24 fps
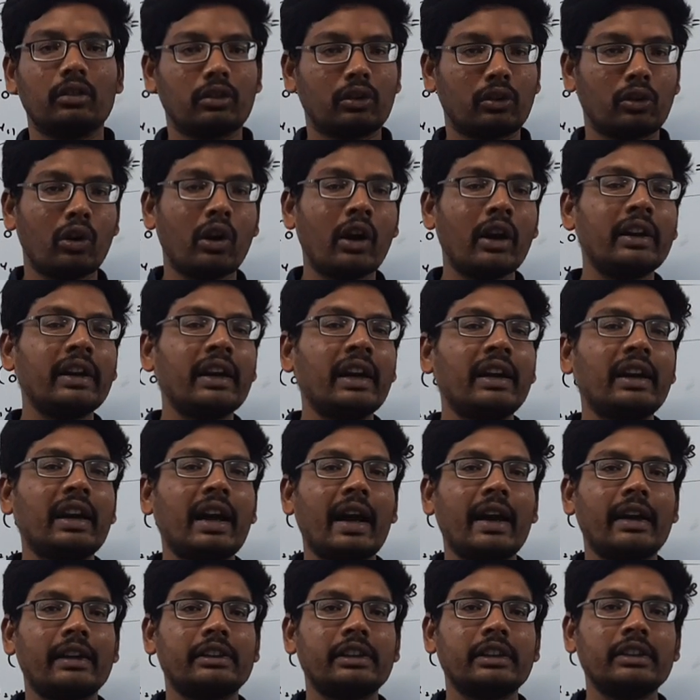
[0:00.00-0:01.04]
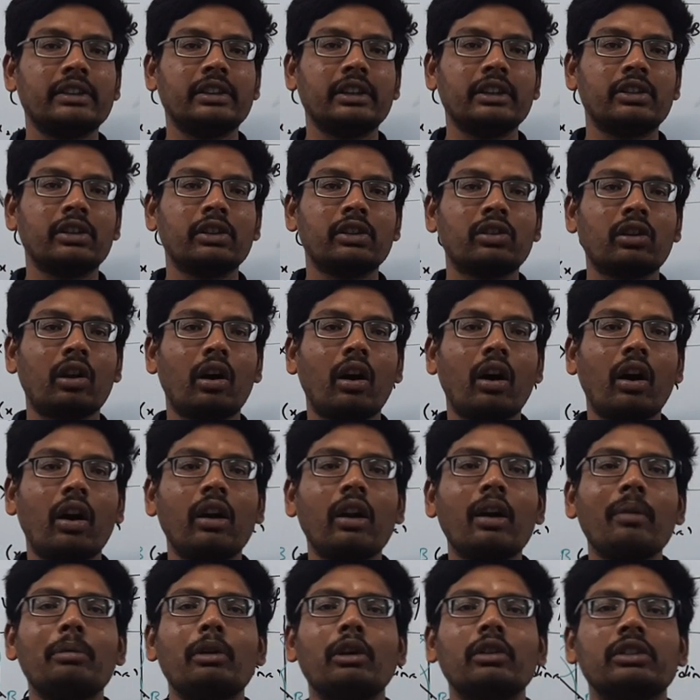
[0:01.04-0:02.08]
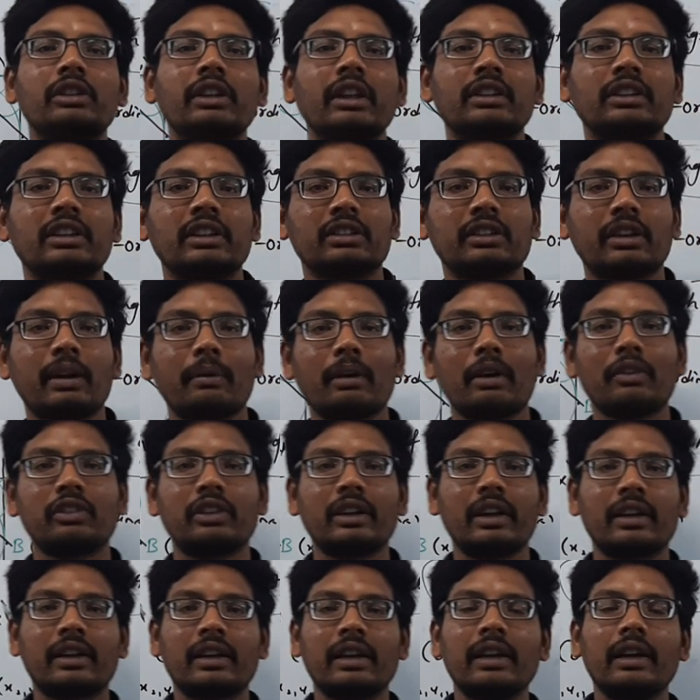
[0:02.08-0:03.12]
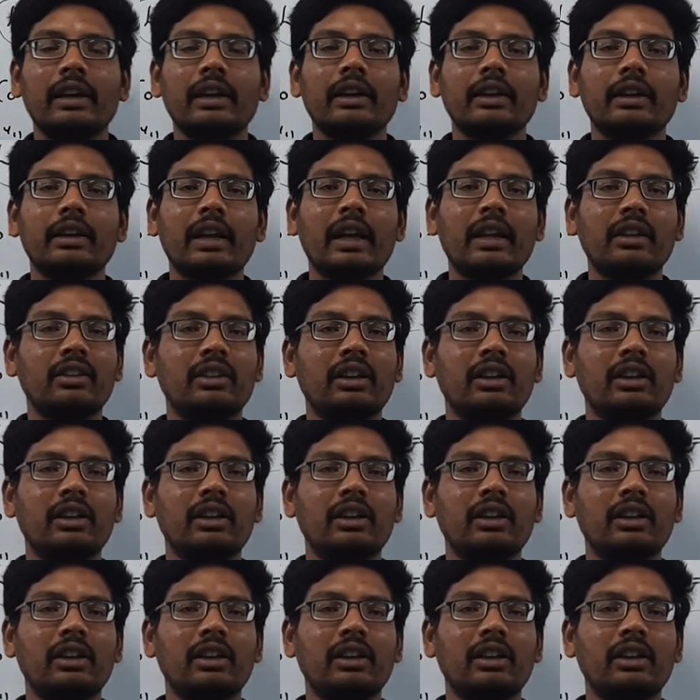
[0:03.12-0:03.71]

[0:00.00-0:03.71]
coordinate axis. This is all about the system of circle. In next